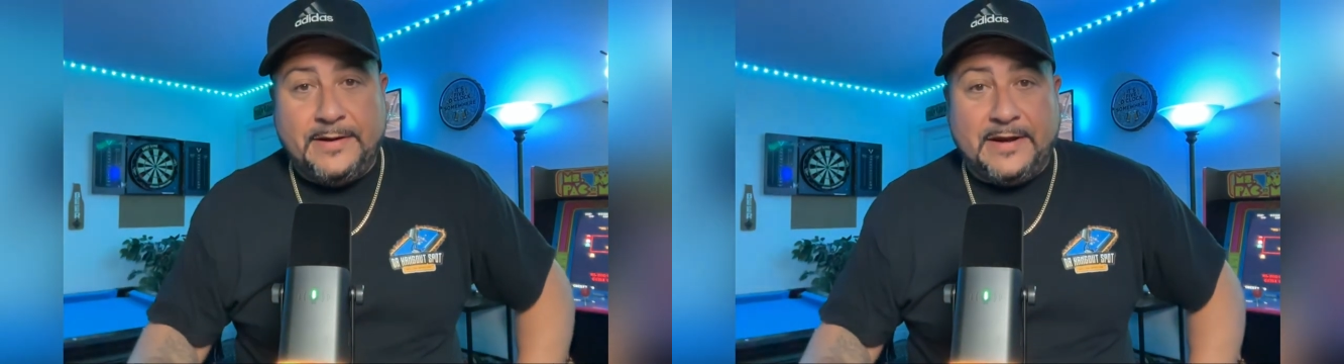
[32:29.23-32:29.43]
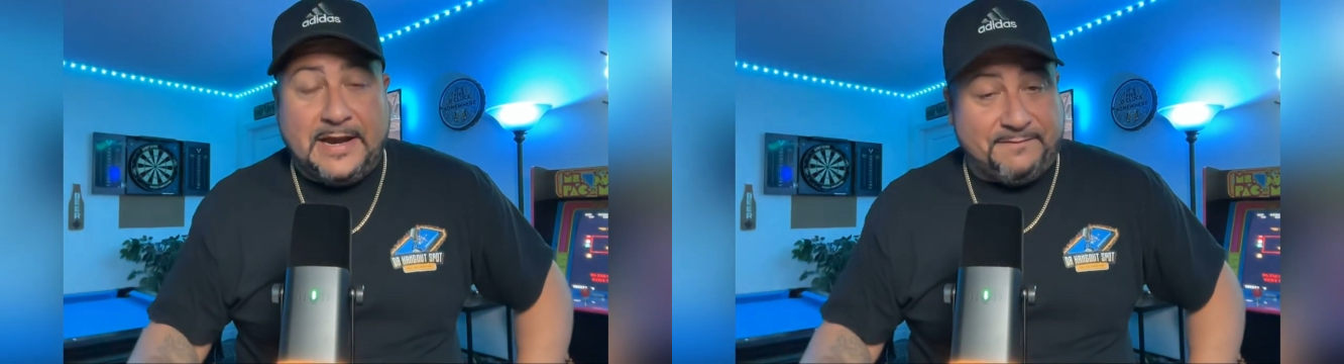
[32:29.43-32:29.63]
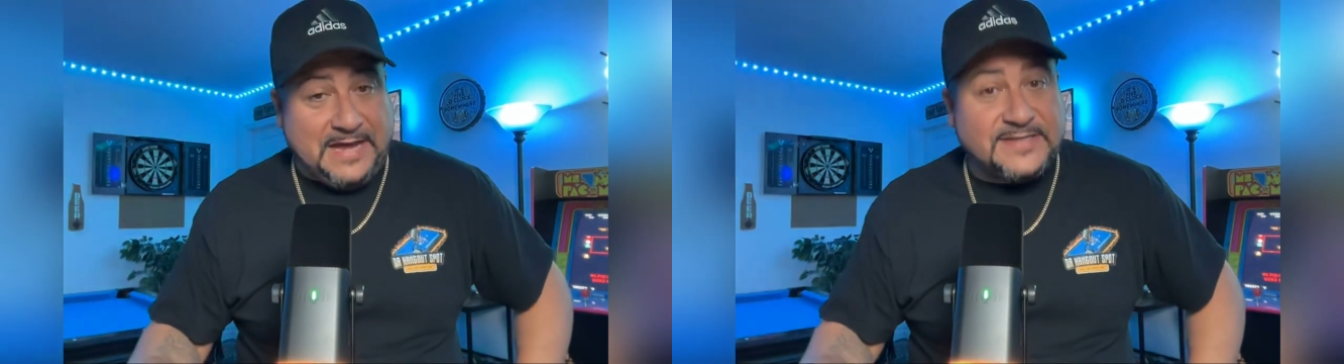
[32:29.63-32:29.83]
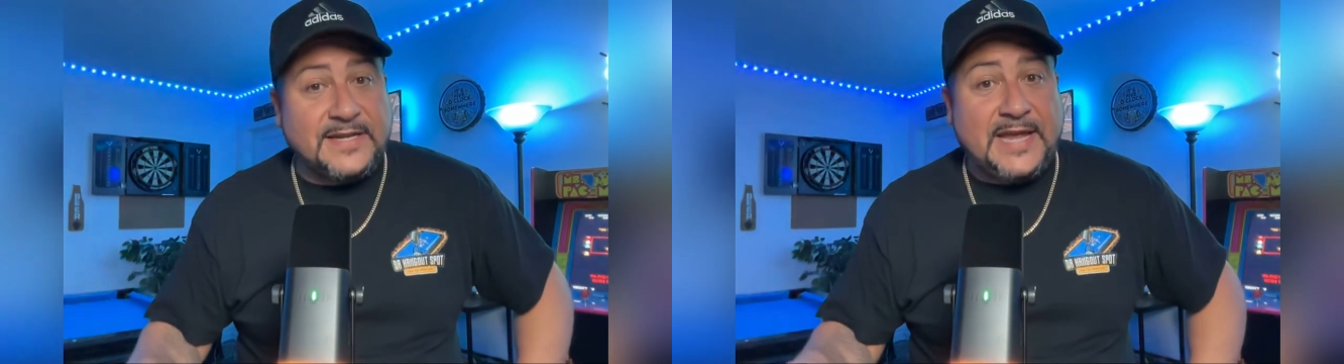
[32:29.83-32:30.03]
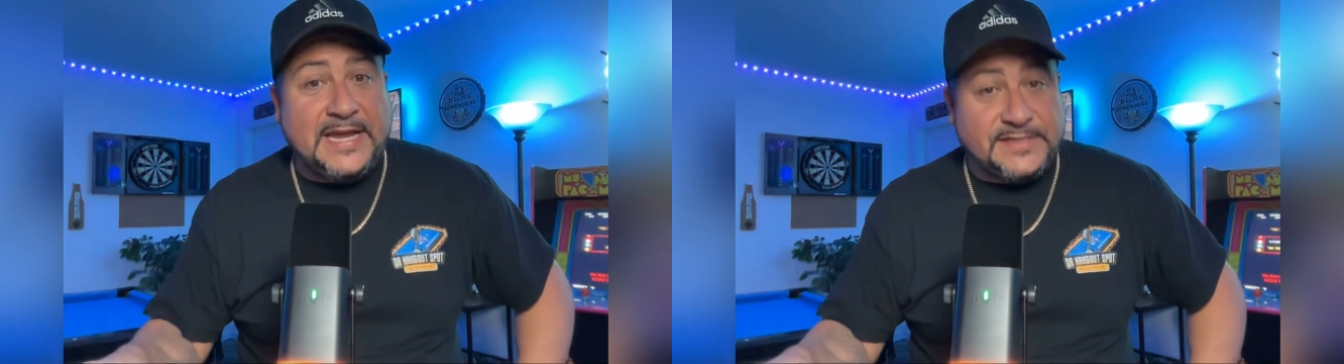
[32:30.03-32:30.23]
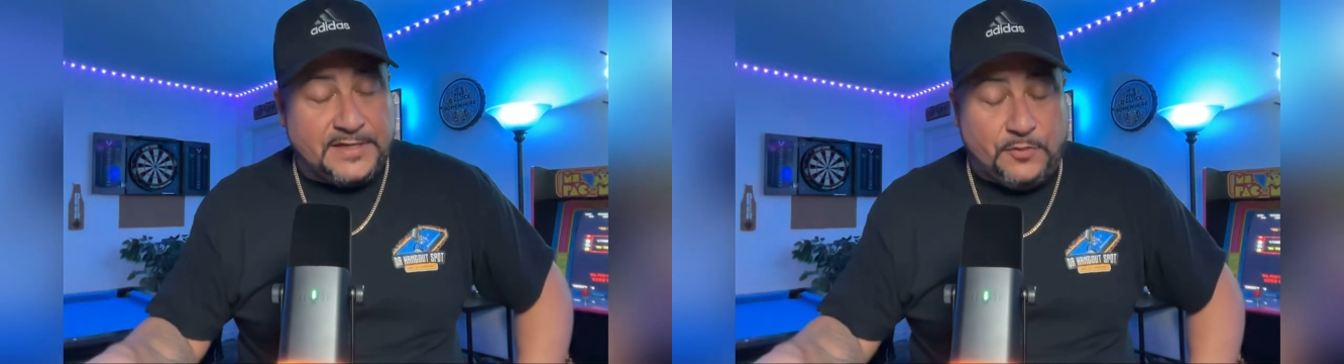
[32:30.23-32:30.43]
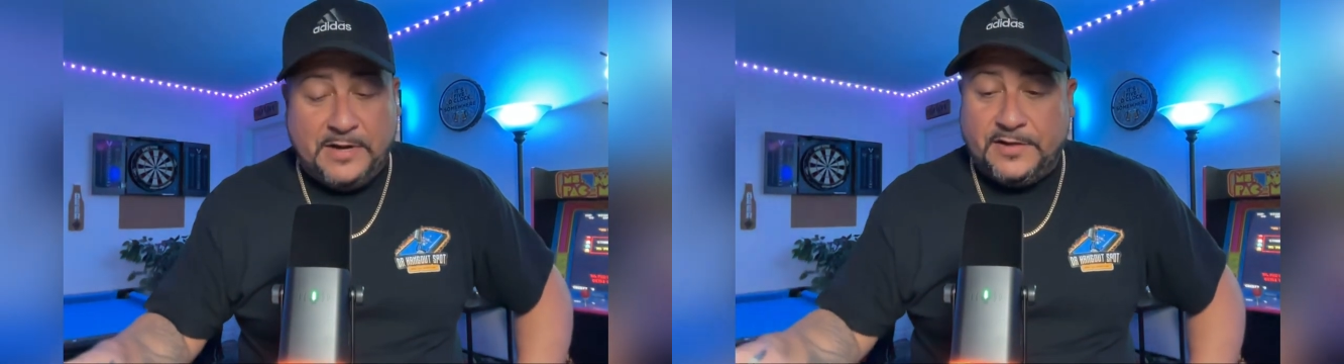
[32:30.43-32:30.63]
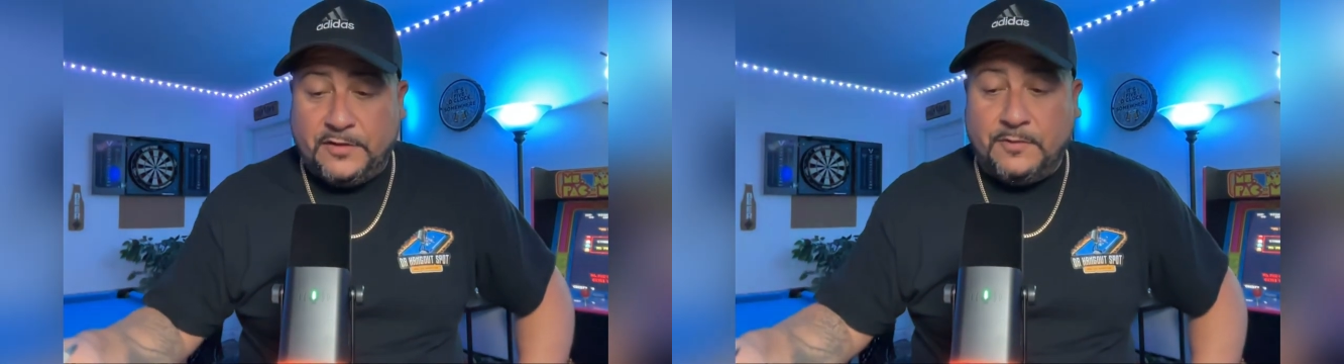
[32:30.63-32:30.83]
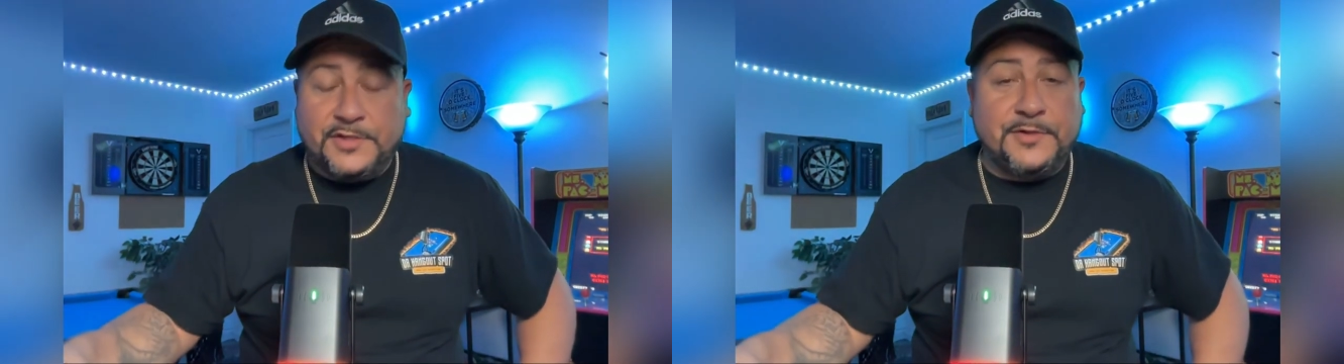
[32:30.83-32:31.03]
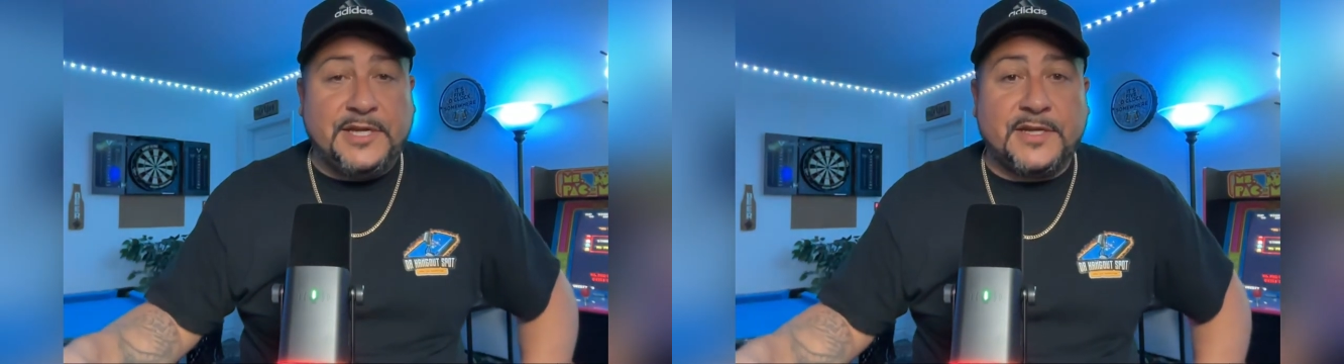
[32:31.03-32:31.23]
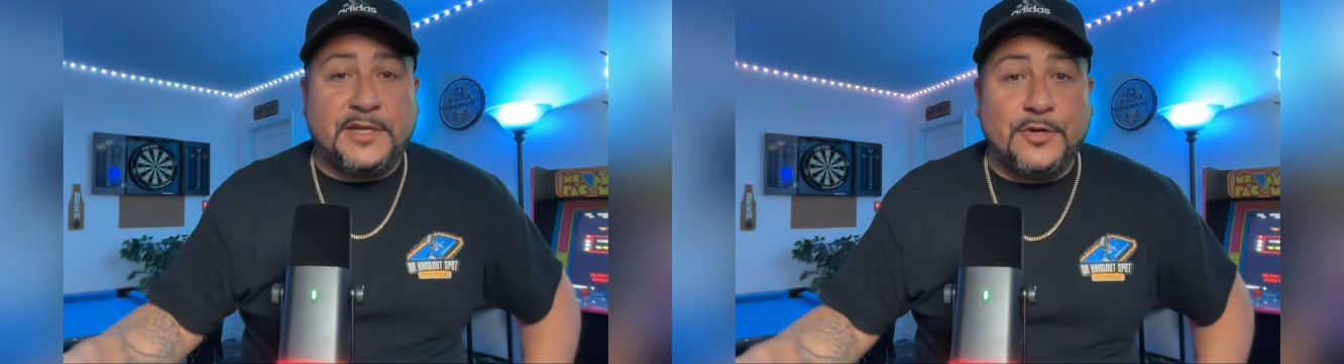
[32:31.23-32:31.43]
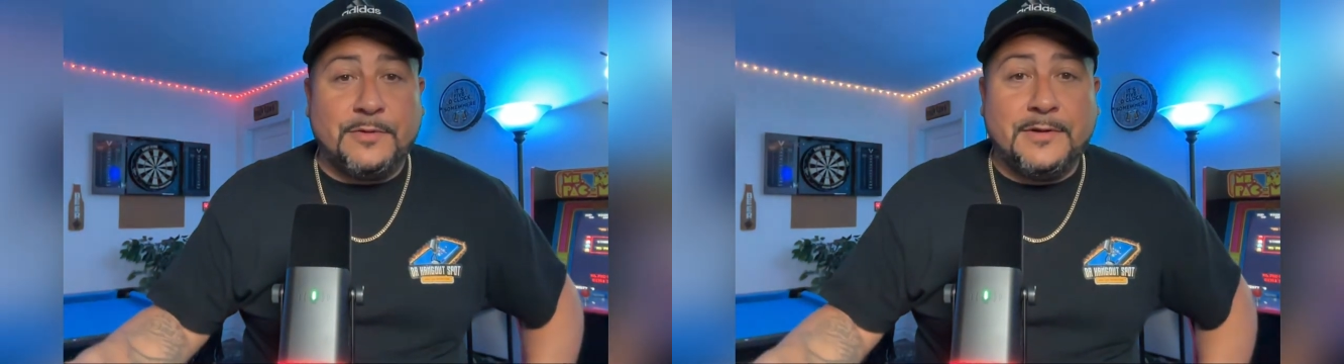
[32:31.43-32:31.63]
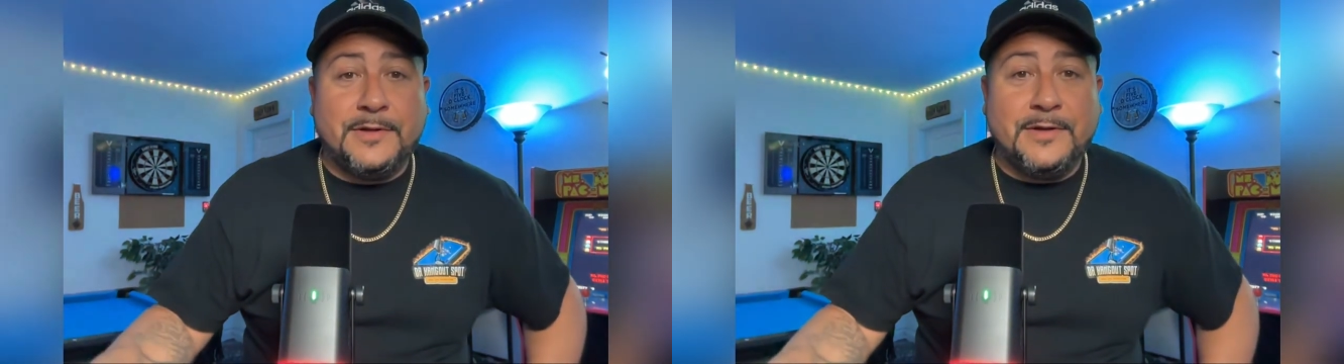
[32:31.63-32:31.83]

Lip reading: And if that's the case, then you better do what you need to do